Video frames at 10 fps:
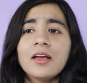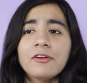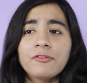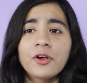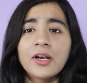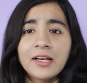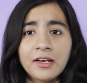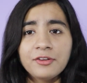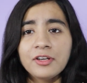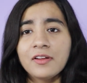If you're an
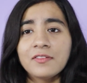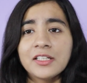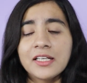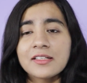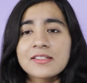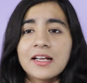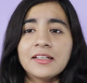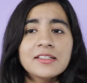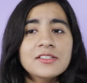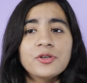entry level data
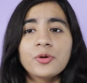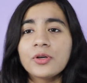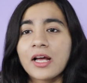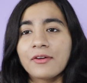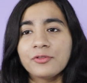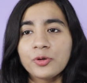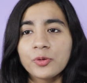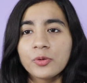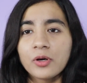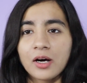scientist, you don't have to
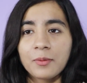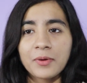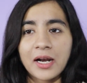do uh,